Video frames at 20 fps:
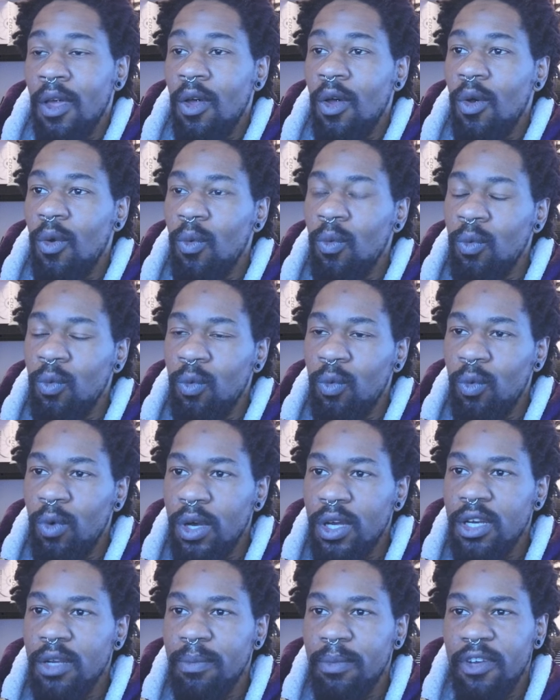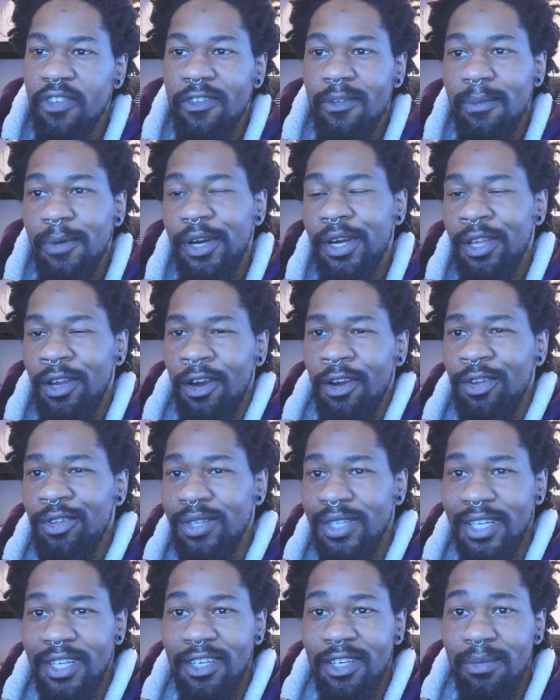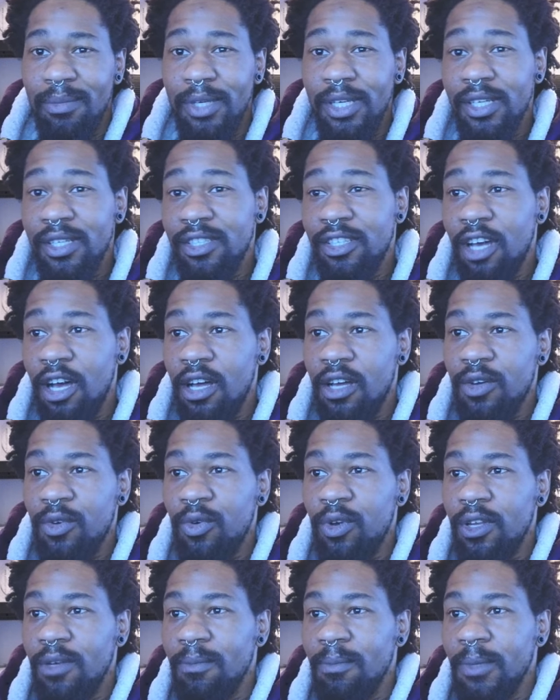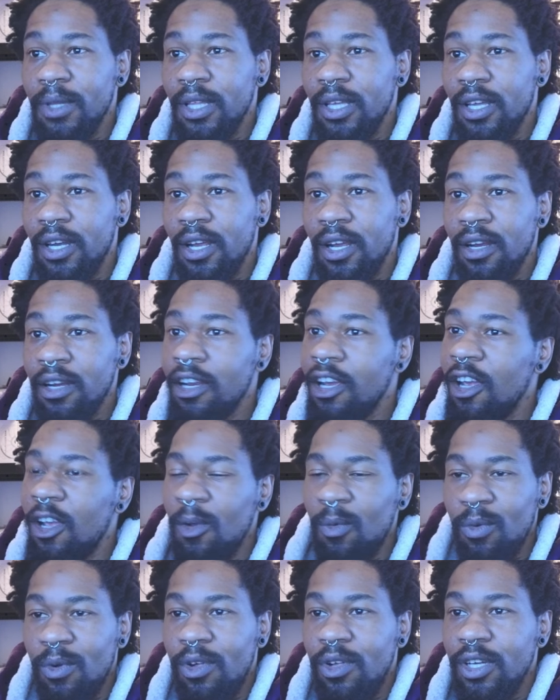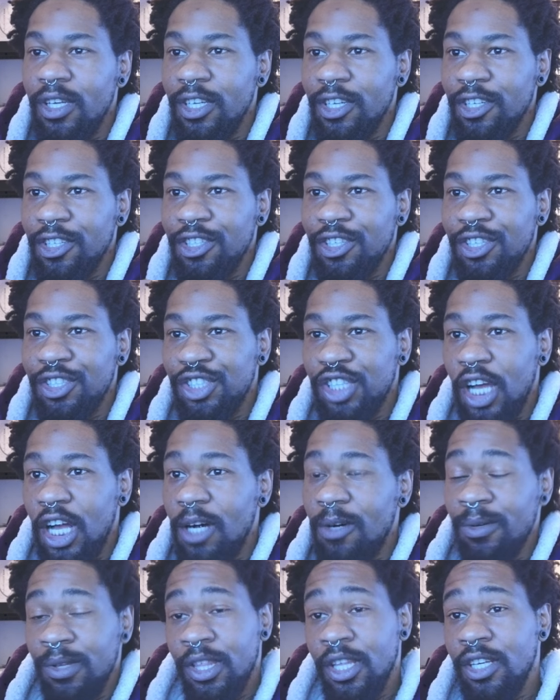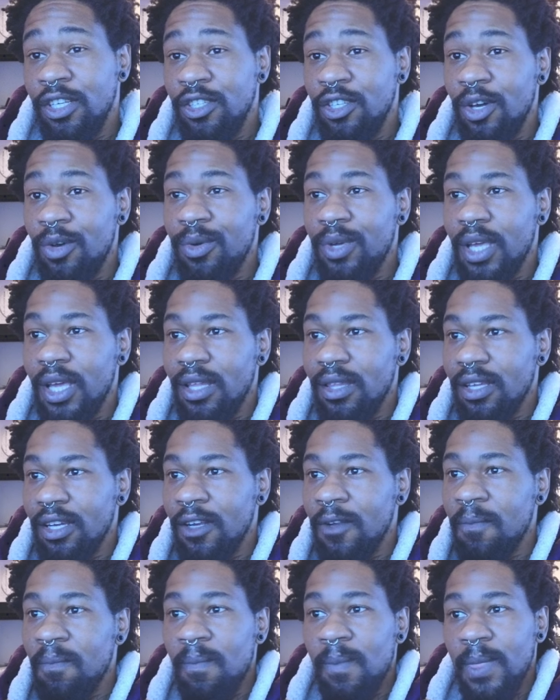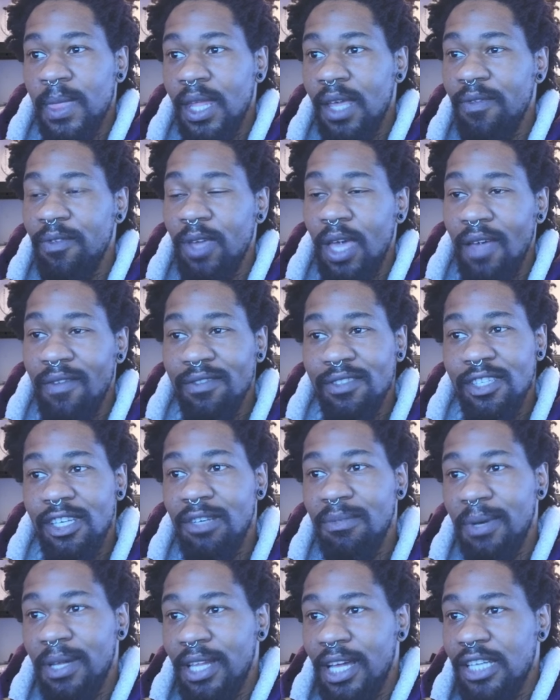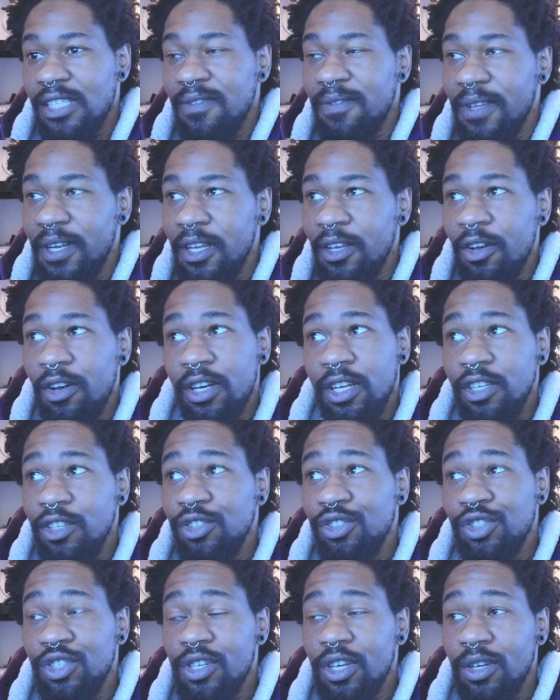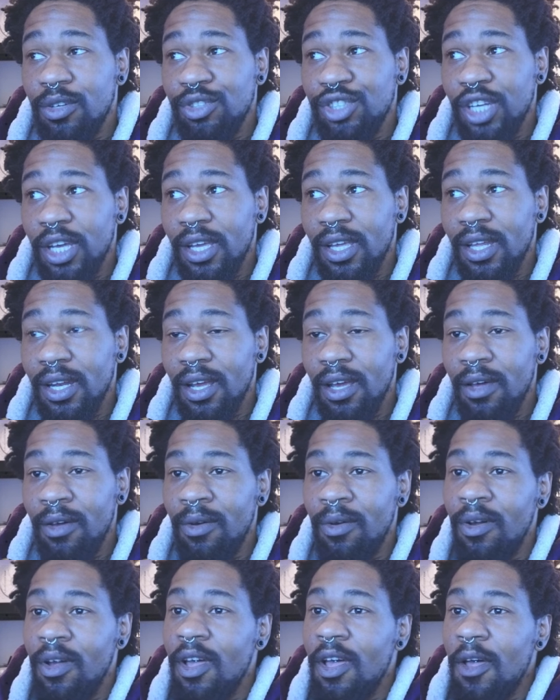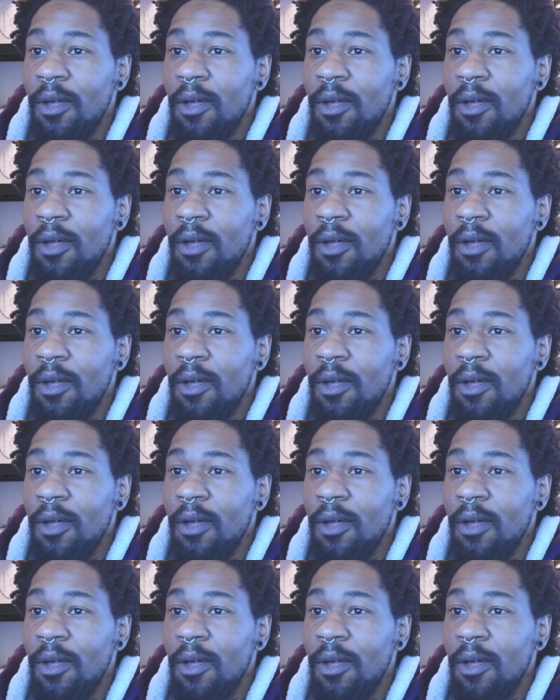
What up, everybody? Are you looking to be a dogecoin millionaire? Well, here's your shot with Dogether. If you haven't seen my last video on it, you should go check it out.